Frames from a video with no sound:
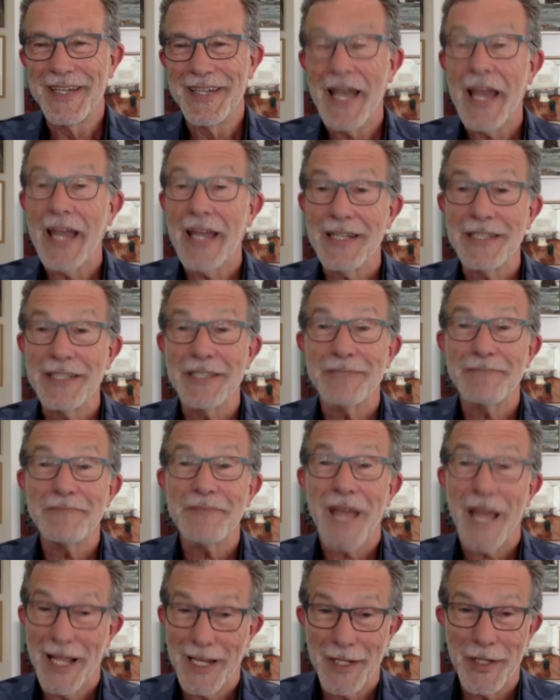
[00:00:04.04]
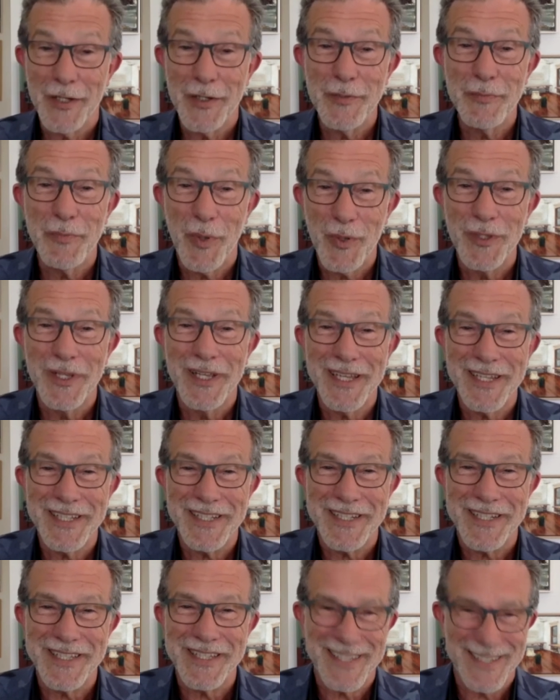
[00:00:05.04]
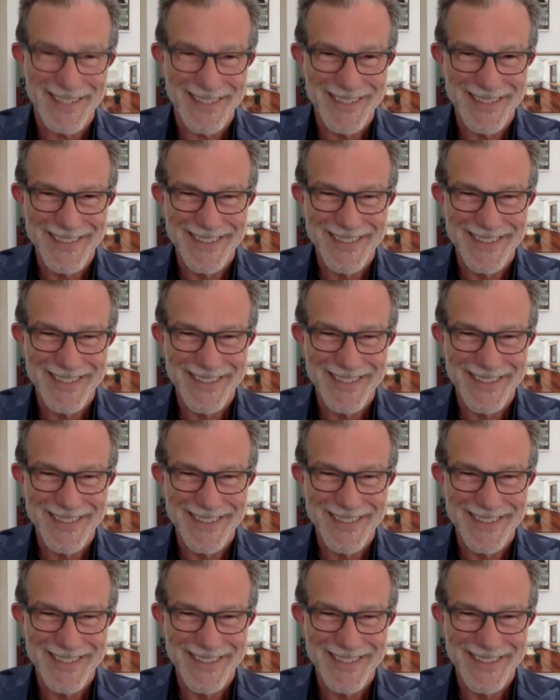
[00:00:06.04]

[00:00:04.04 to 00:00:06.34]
And hello, Paul Higgs.